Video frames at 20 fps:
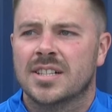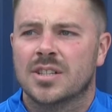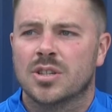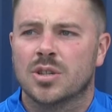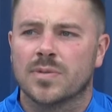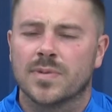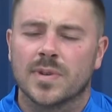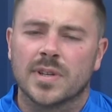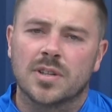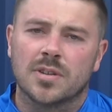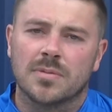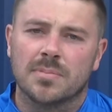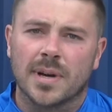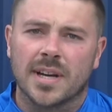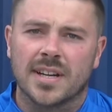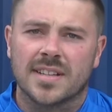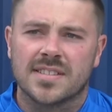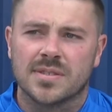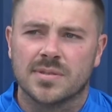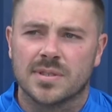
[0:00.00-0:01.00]
hopefully come
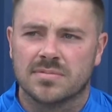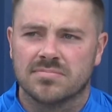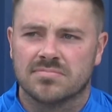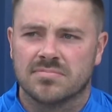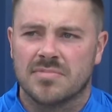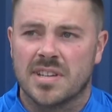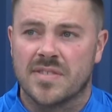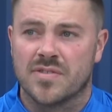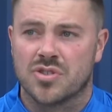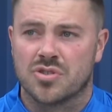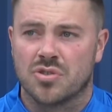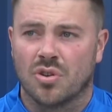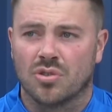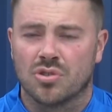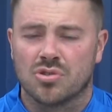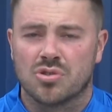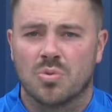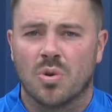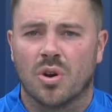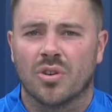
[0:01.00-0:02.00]
back to an even
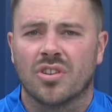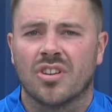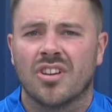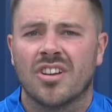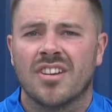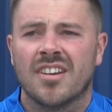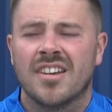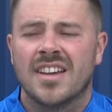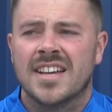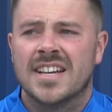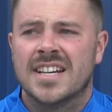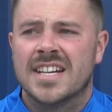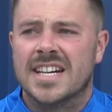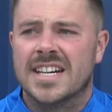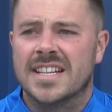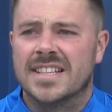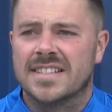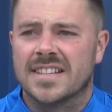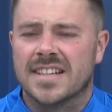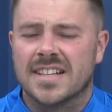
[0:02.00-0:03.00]
stronger squad.
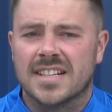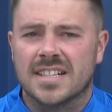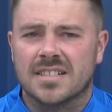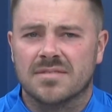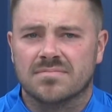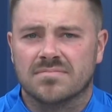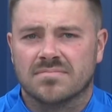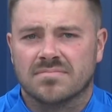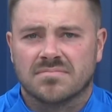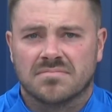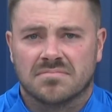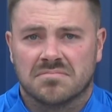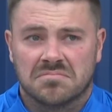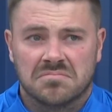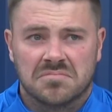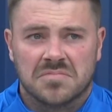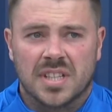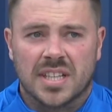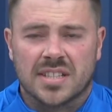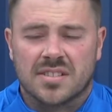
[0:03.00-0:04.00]
And
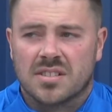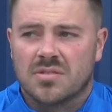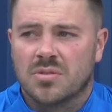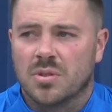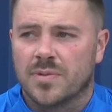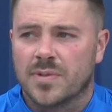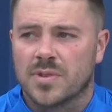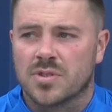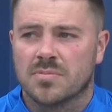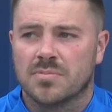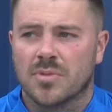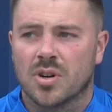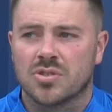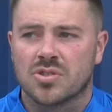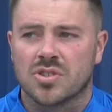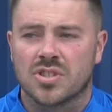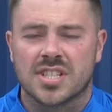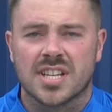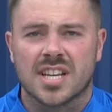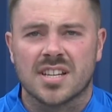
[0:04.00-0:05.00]
let's go for some more
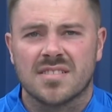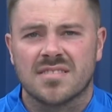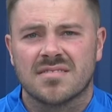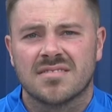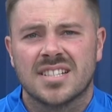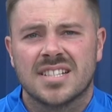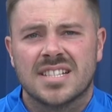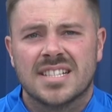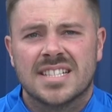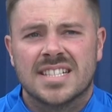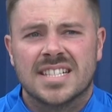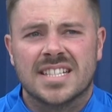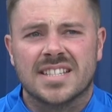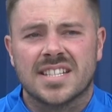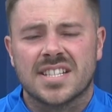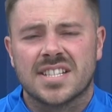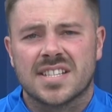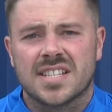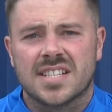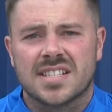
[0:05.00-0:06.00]
success in
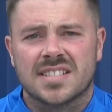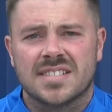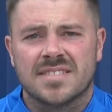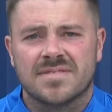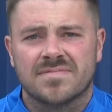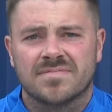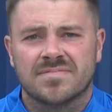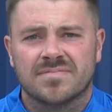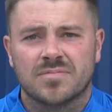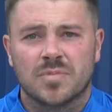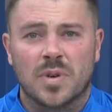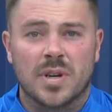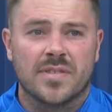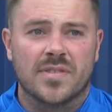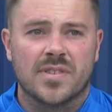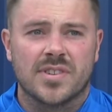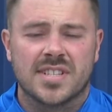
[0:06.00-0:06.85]
this season. Yeah.